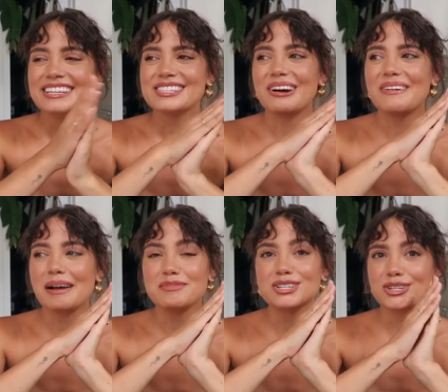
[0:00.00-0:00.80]
So
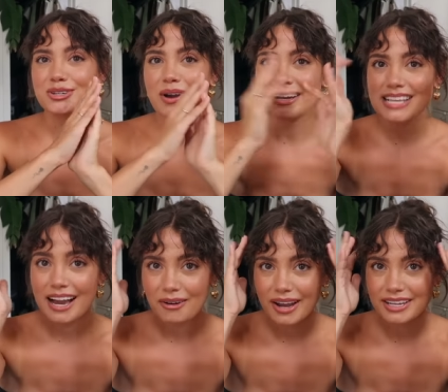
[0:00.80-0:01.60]
I'm gonna show you guys
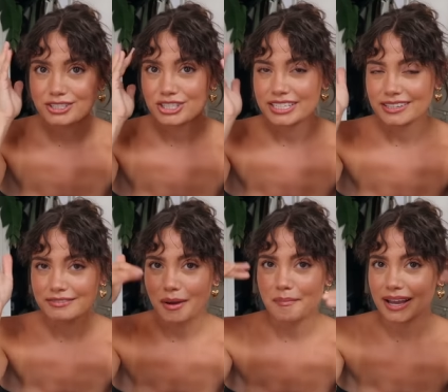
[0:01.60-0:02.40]
how I
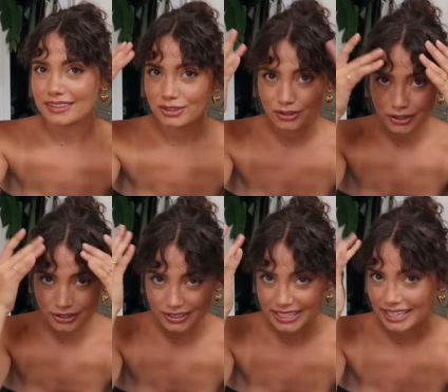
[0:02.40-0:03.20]
achieve my little
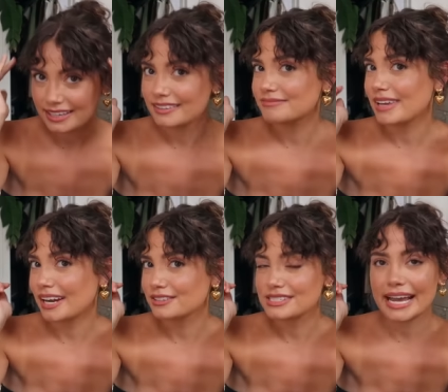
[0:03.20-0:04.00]
curly
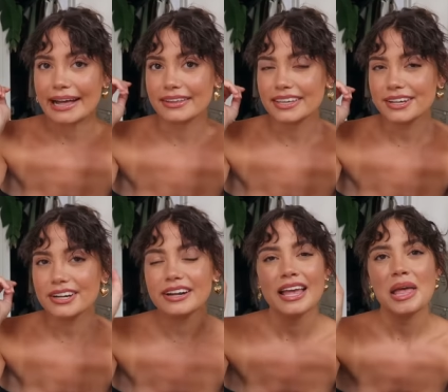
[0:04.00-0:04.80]
hairstyle
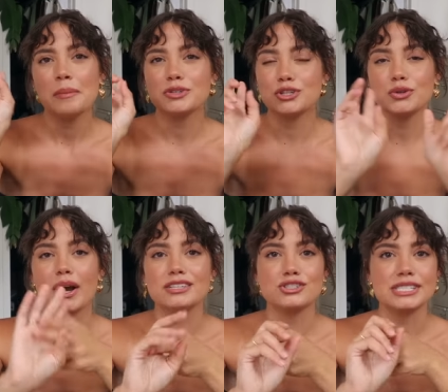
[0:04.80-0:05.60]
here. I'm gonna show you
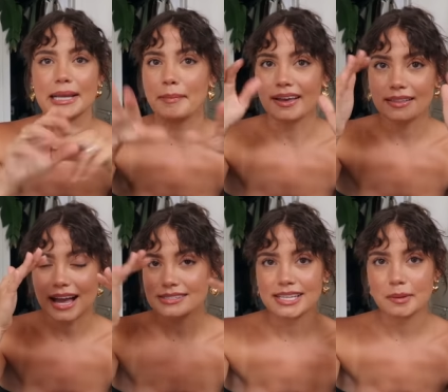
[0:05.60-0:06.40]
guys just like my
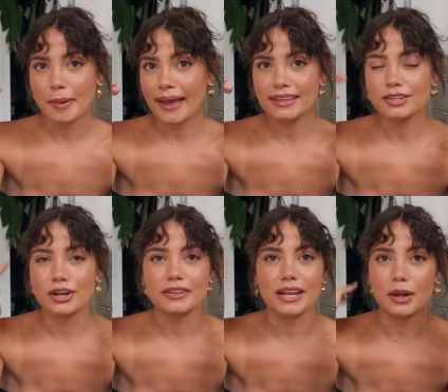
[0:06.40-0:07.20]
classic bang
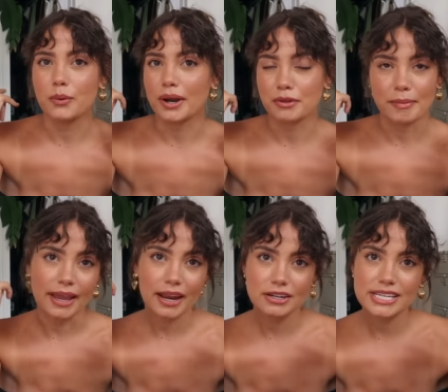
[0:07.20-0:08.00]
look that I wear with my
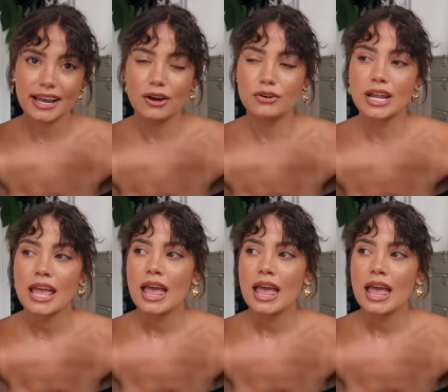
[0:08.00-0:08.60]
hair down.